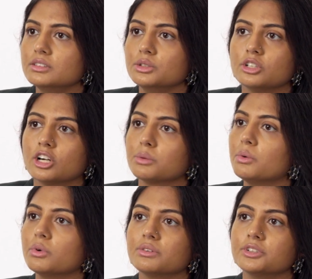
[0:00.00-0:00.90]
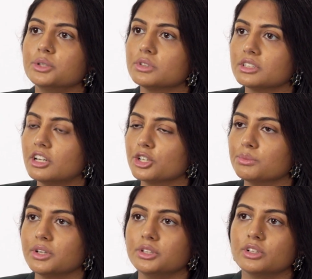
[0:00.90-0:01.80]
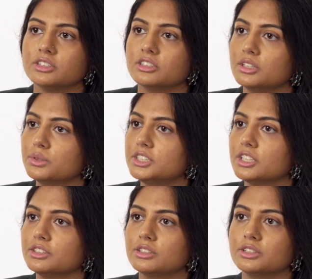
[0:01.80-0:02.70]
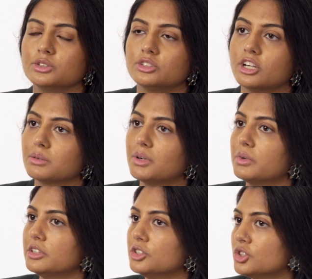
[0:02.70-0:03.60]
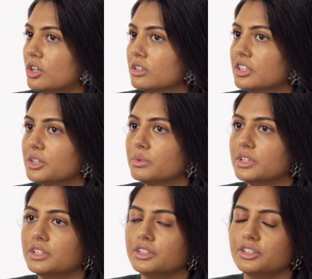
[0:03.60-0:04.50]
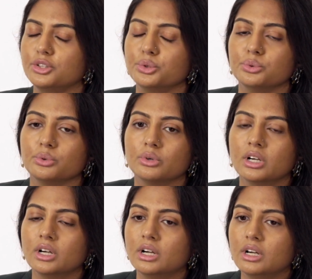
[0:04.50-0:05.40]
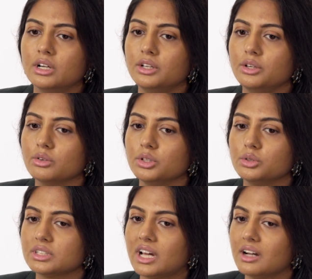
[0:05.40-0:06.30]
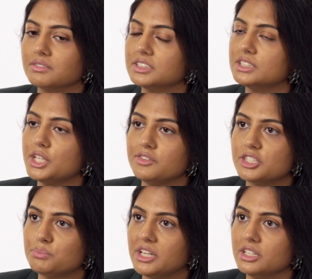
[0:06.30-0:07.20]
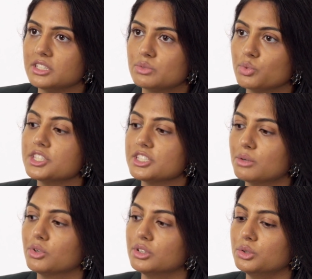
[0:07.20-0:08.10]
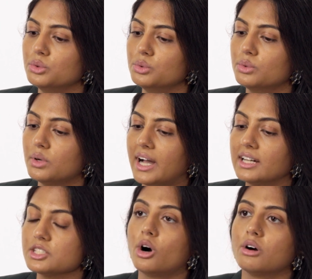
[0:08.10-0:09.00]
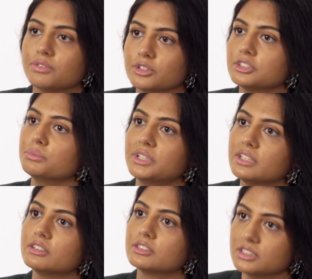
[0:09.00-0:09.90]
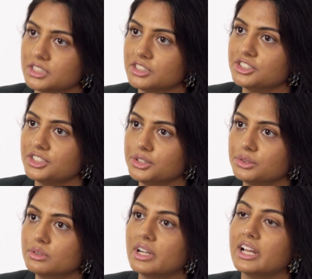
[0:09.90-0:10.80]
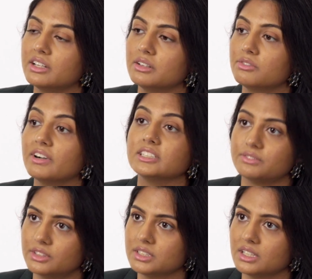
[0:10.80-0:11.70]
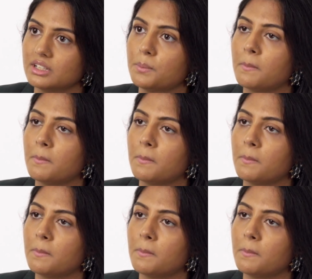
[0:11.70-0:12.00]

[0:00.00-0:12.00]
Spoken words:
You talk about whatever you want to talk about. You get to know each other. You talk about what you're struggling with. You just have a safe space with someone who has offered to be there to listen to you, and vice versa.